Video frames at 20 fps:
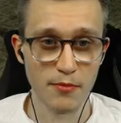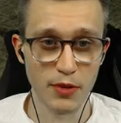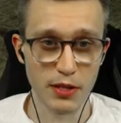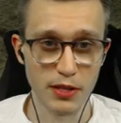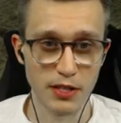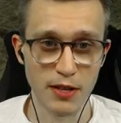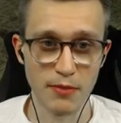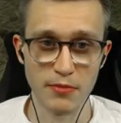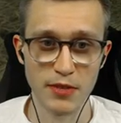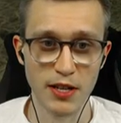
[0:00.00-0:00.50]

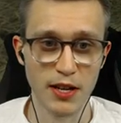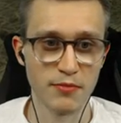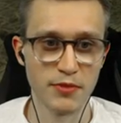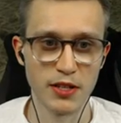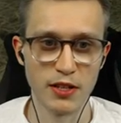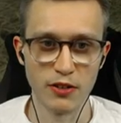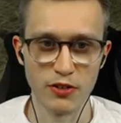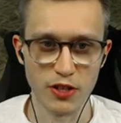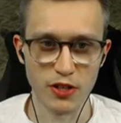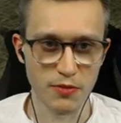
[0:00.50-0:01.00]
but
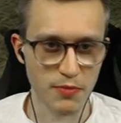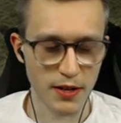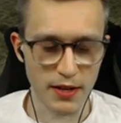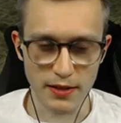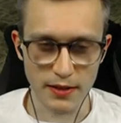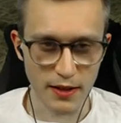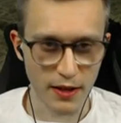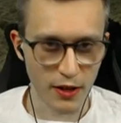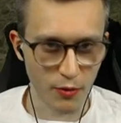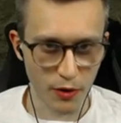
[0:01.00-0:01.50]
sometimes he'll just
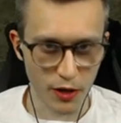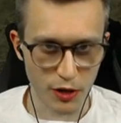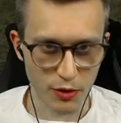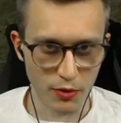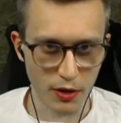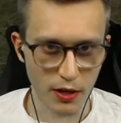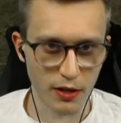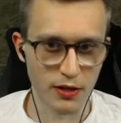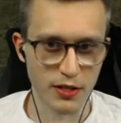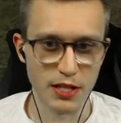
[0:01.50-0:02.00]
pick the other one
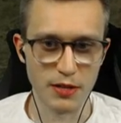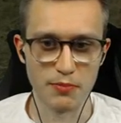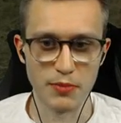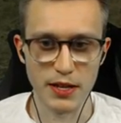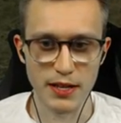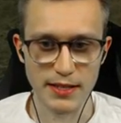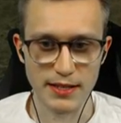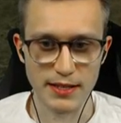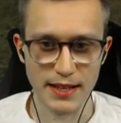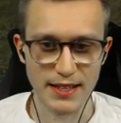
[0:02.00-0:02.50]
as well because he
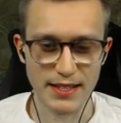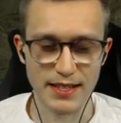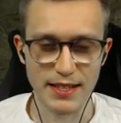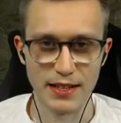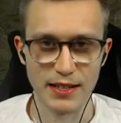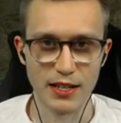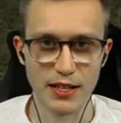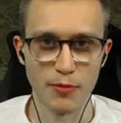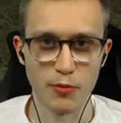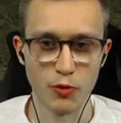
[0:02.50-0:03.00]
picks that
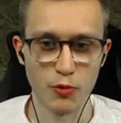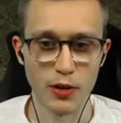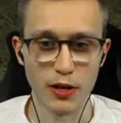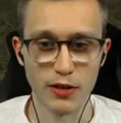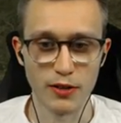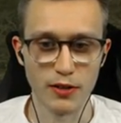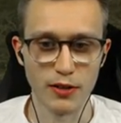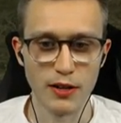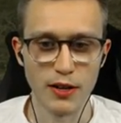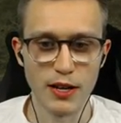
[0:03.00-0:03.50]
scent up
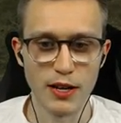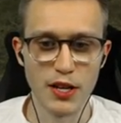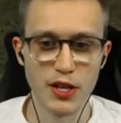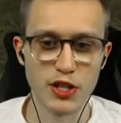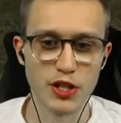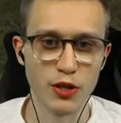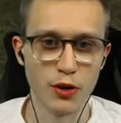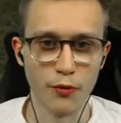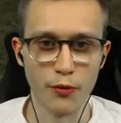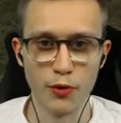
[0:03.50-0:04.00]
quicker.
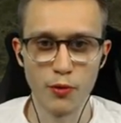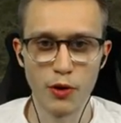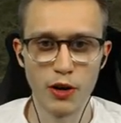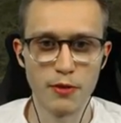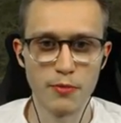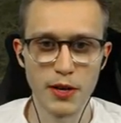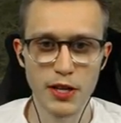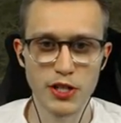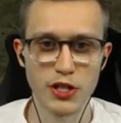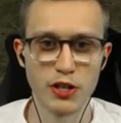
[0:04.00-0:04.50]
So if you
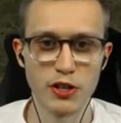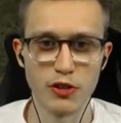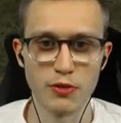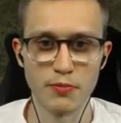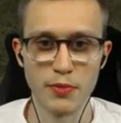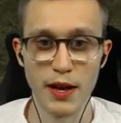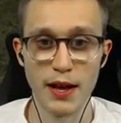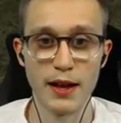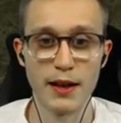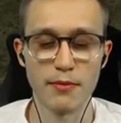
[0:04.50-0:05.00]
want to make sure
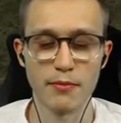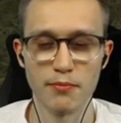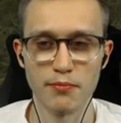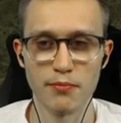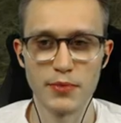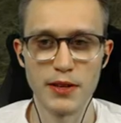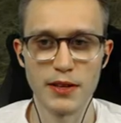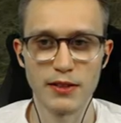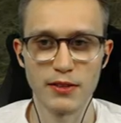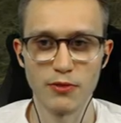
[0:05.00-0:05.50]
you
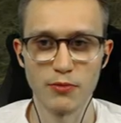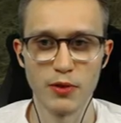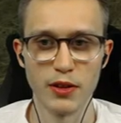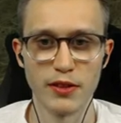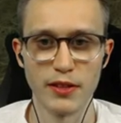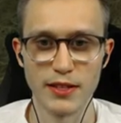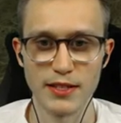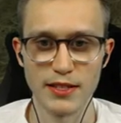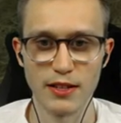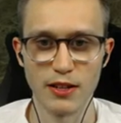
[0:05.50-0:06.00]
pick the
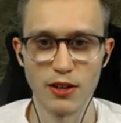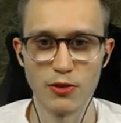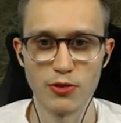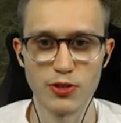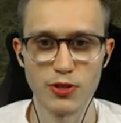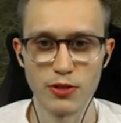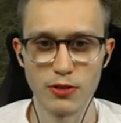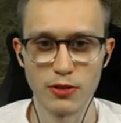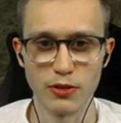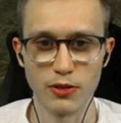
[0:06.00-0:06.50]
one that's
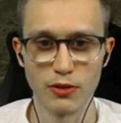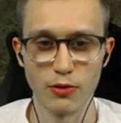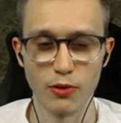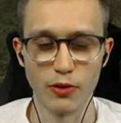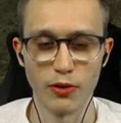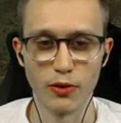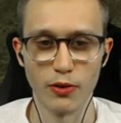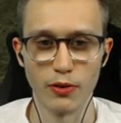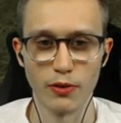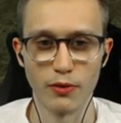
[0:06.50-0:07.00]
closer,
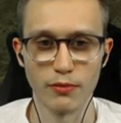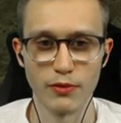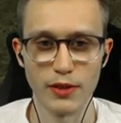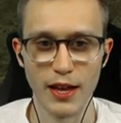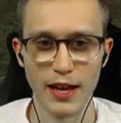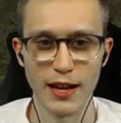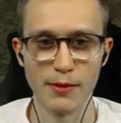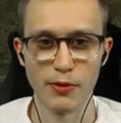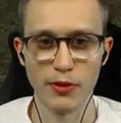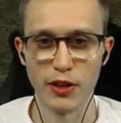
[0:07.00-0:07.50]
or
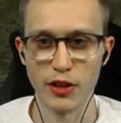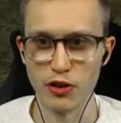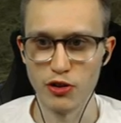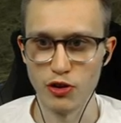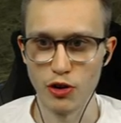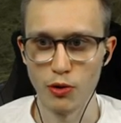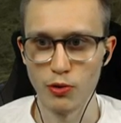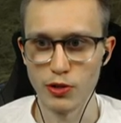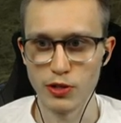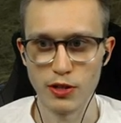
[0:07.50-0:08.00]
the animal that you
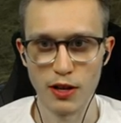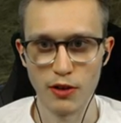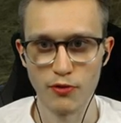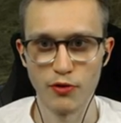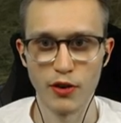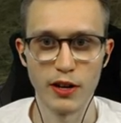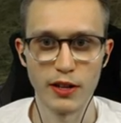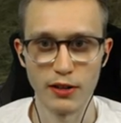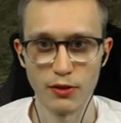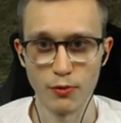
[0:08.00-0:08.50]
know is
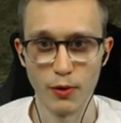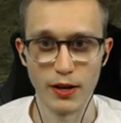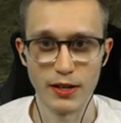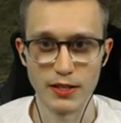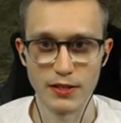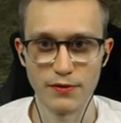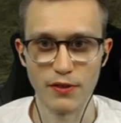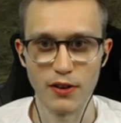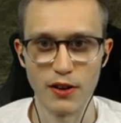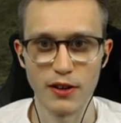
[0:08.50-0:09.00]
not running
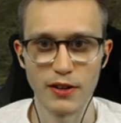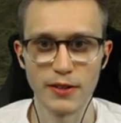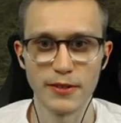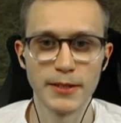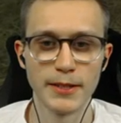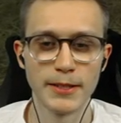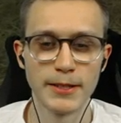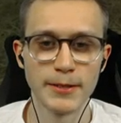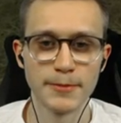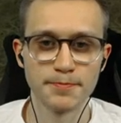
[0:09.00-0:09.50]
quite as far,
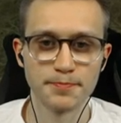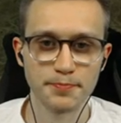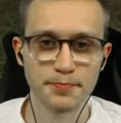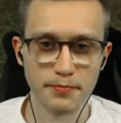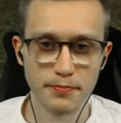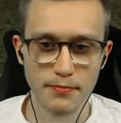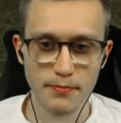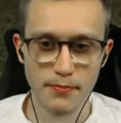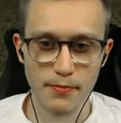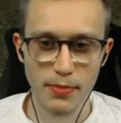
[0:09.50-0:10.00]

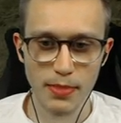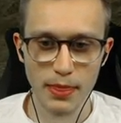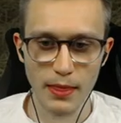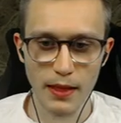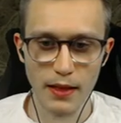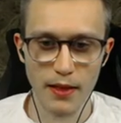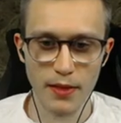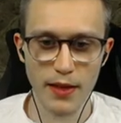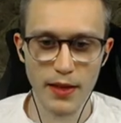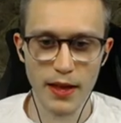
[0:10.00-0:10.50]

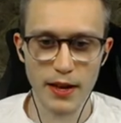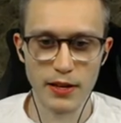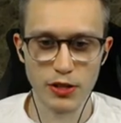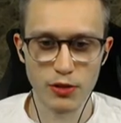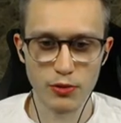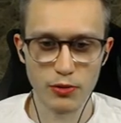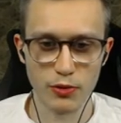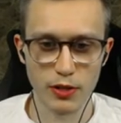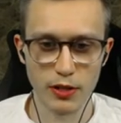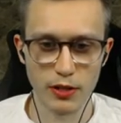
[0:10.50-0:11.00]

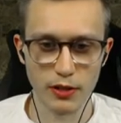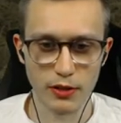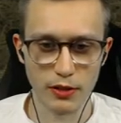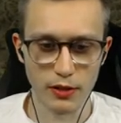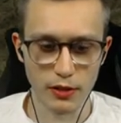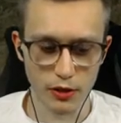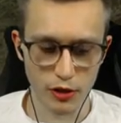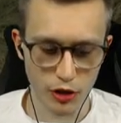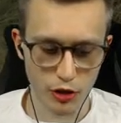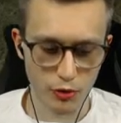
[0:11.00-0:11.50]
then you
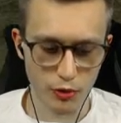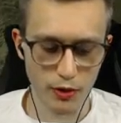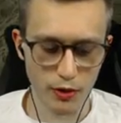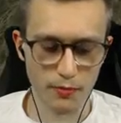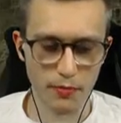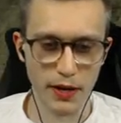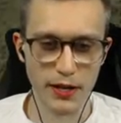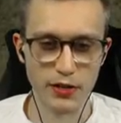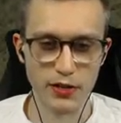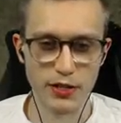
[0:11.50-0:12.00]
can do
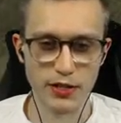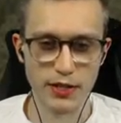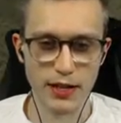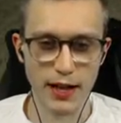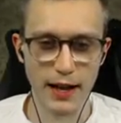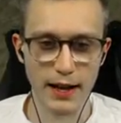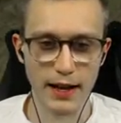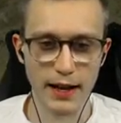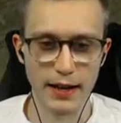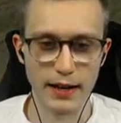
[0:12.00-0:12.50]
it by just
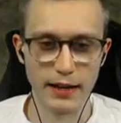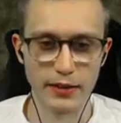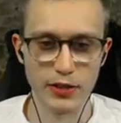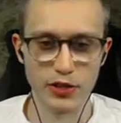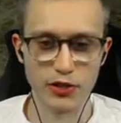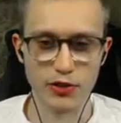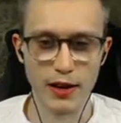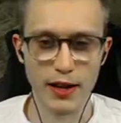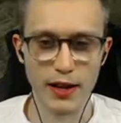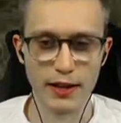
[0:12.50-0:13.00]
highlighting
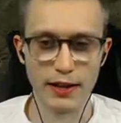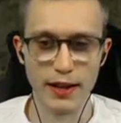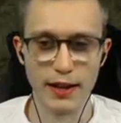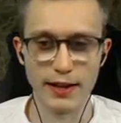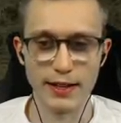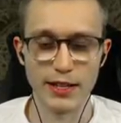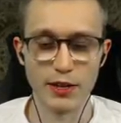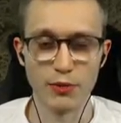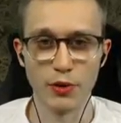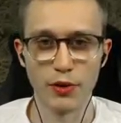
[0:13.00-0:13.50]
the track
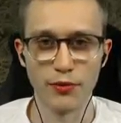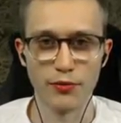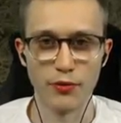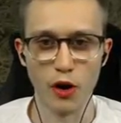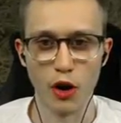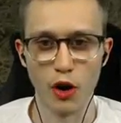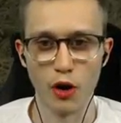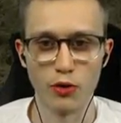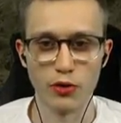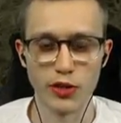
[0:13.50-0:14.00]
and he will
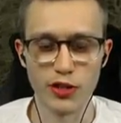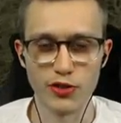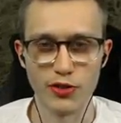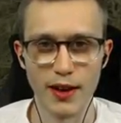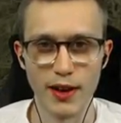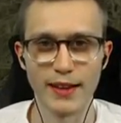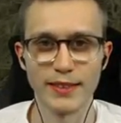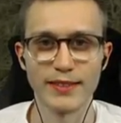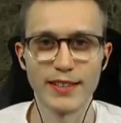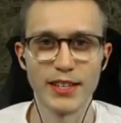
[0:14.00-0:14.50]
follow the
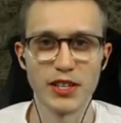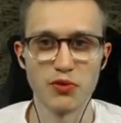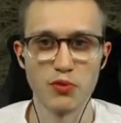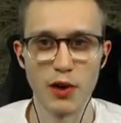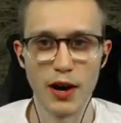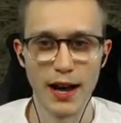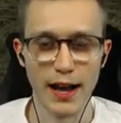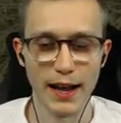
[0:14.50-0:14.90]
track that you